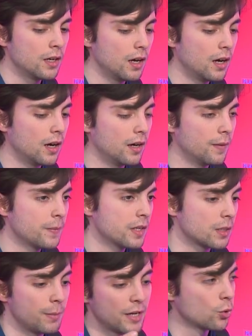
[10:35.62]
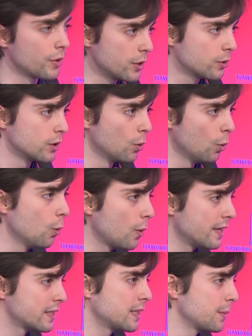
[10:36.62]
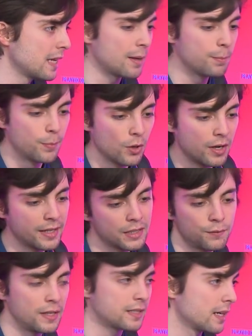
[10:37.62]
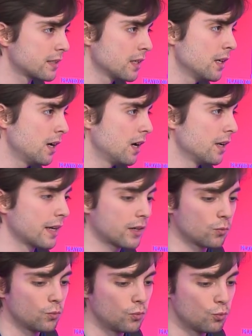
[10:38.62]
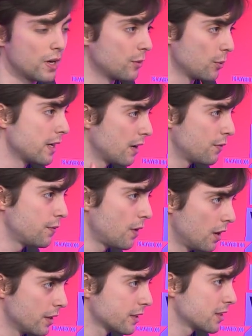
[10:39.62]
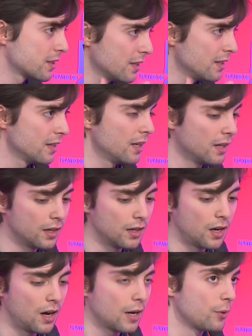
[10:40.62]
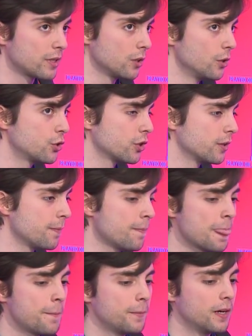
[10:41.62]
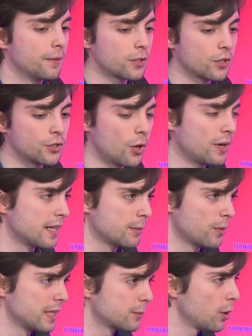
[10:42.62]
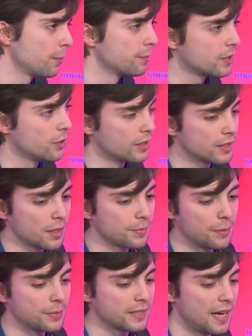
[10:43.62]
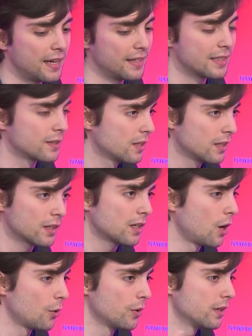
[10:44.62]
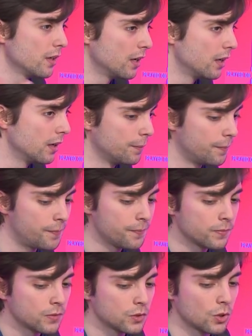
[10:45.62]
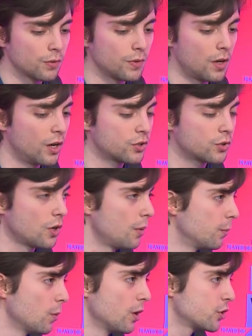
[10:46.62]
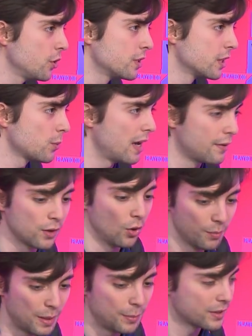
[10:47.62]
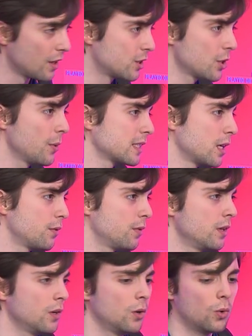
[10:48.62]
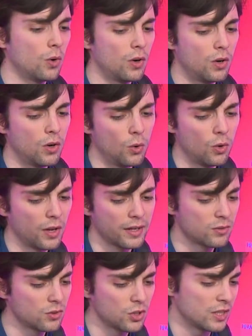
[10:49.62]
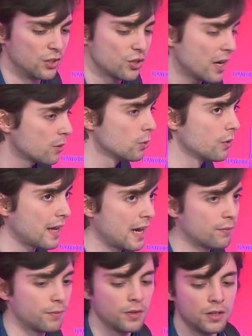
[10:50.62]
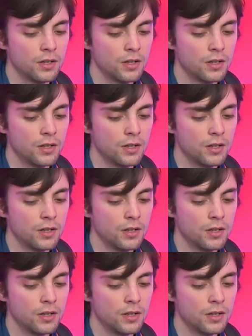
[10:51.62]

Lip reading: to make sure that you can always simulate bullets, physics, like really, really fast, high resolution, so you don't end up with these problems that you can sometimes get in these current sort of large open world shooters, where if a lot of people start doing stuff, or like just in general, they have